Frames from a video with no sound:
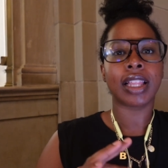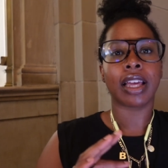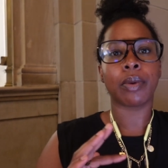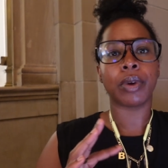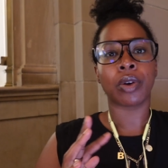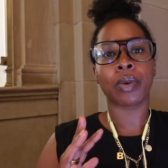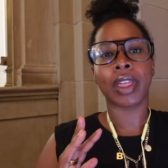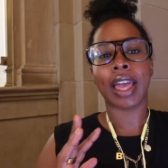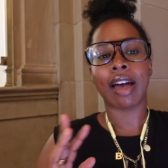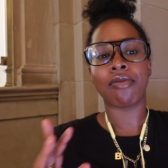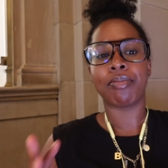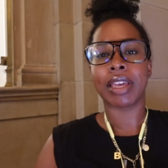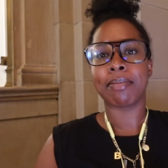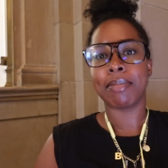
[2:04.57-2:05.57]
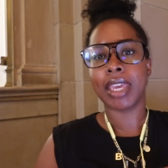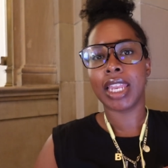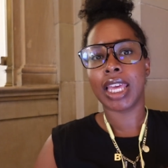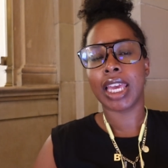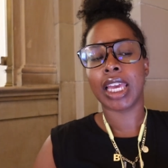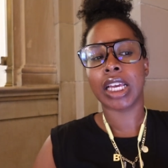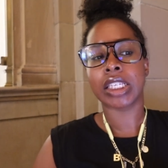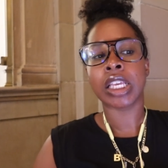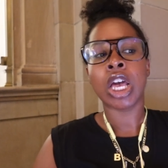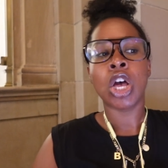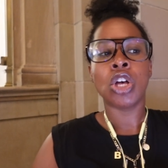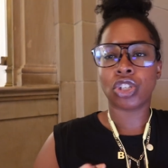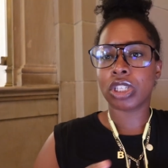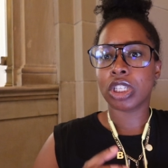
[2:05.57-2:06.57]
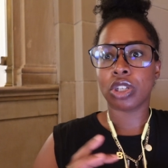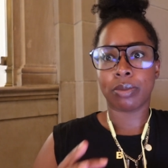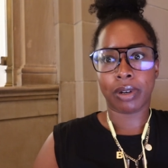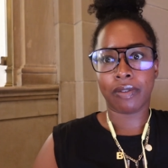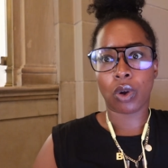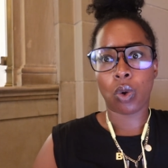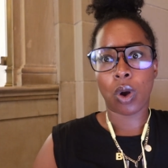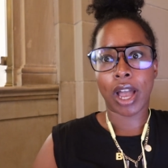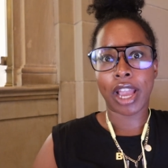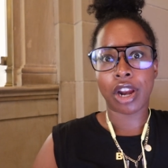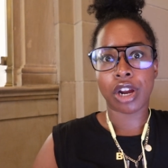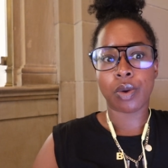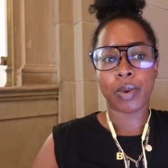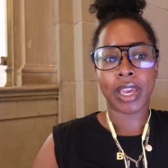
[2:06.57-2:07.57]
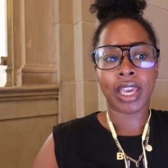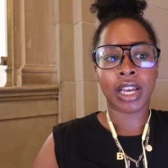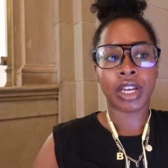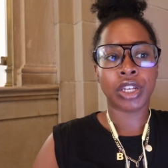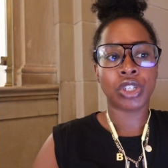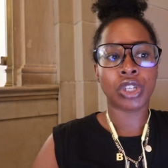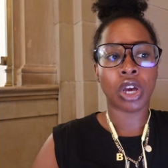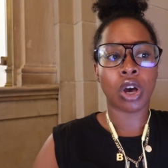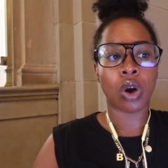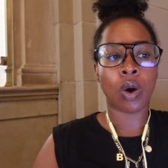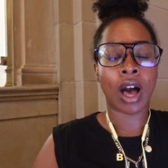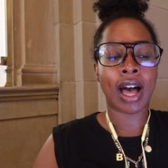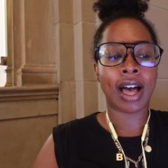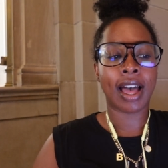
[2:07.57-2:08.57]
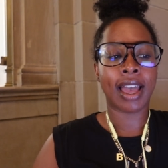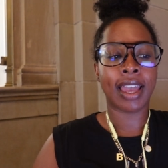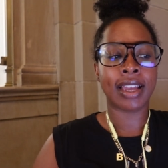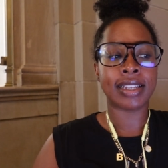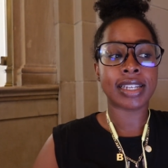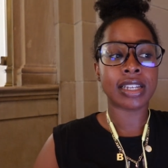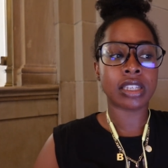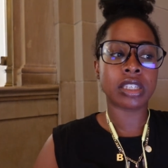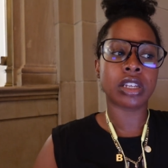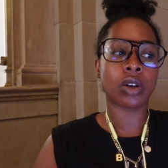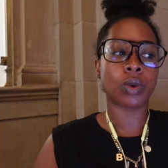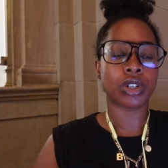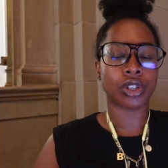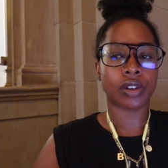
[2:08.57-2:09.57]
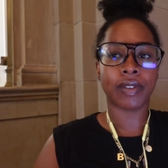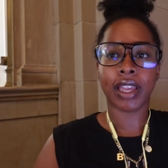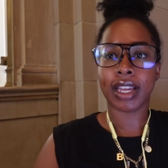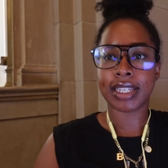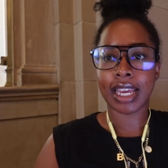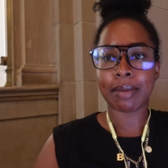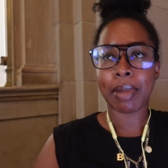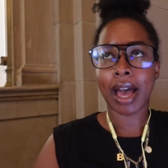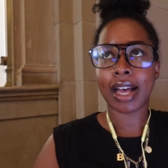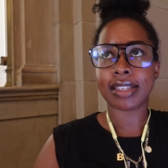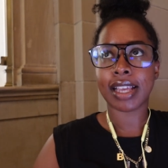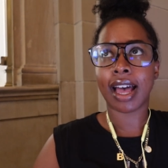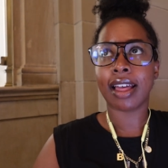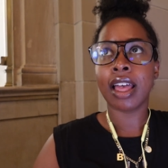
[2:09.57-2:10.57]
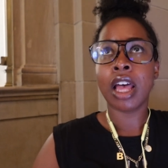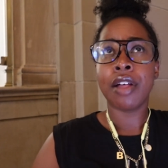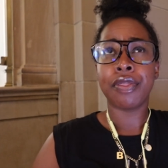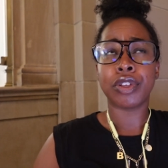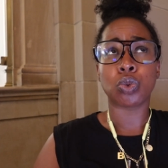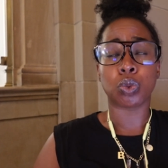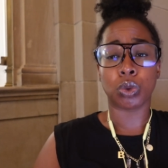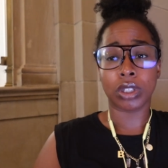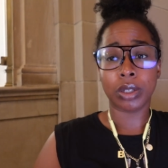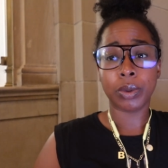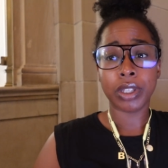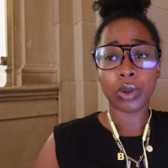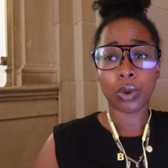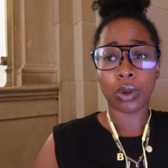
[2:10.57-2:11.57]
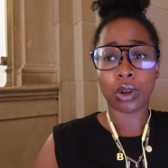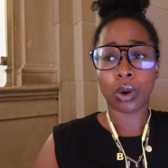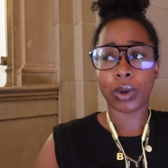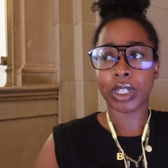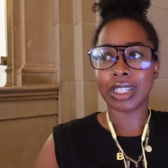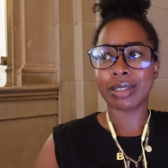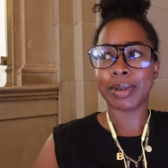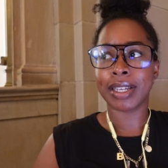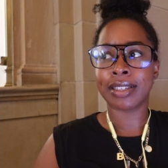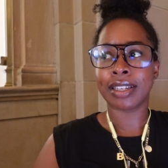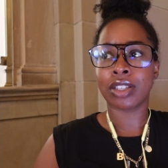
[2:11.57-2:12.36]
We don't really have big meetings, just a little bit of a quieter week. So I did still reserve a day pass at this really cool co-working space.